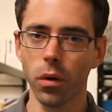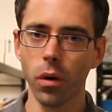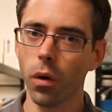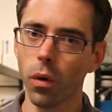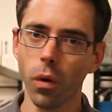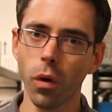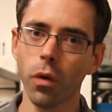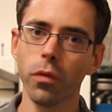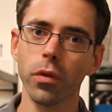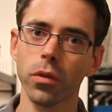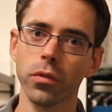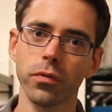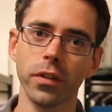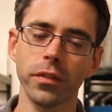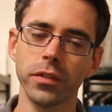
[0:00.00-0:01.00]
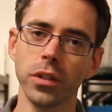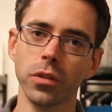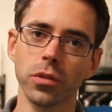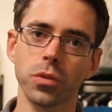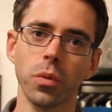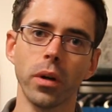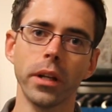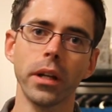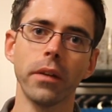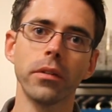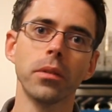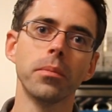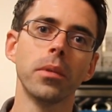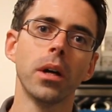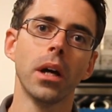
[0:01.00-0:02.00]
over 15 or 20 of
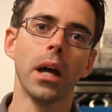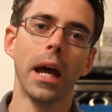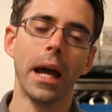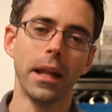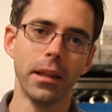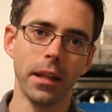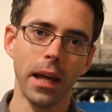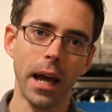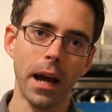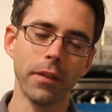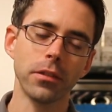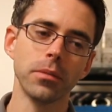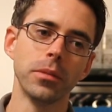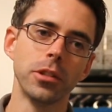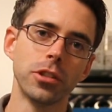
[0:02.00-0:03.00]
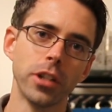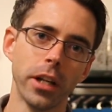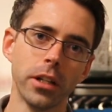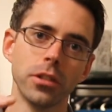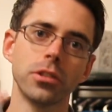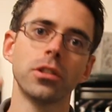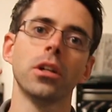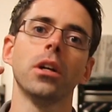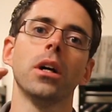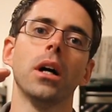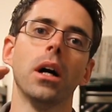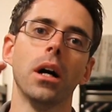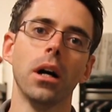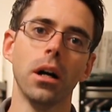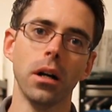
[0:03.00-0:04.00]
them, and they have to be changed.
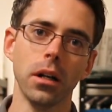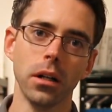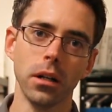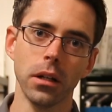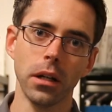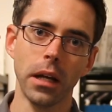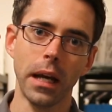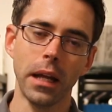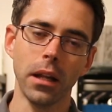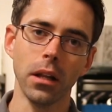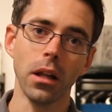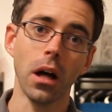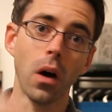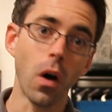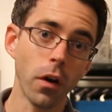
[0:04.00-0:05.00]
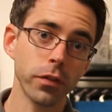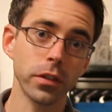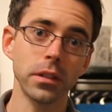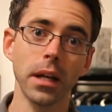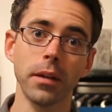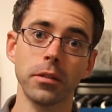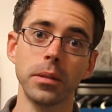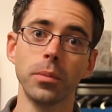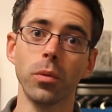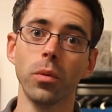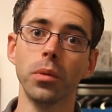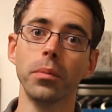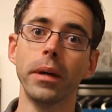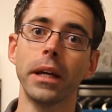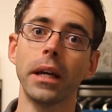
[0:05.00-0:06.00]
And oftentimes people
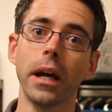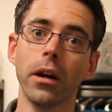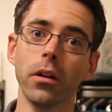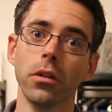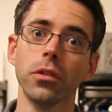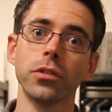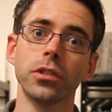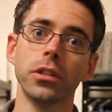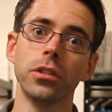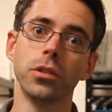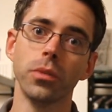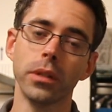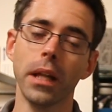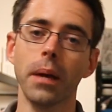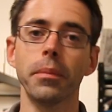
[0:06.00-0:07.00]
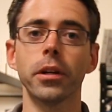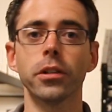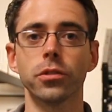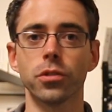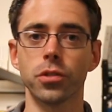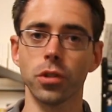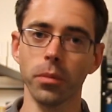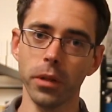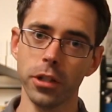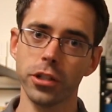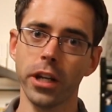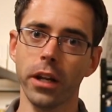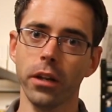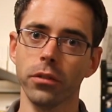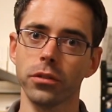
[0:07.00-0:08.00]
will make errors in doing that because there's so many
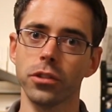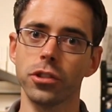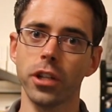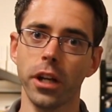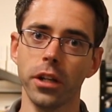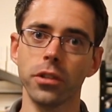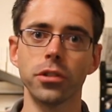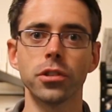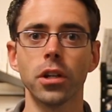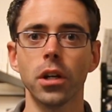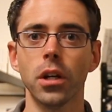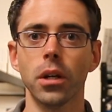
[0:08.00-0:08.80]
channels to change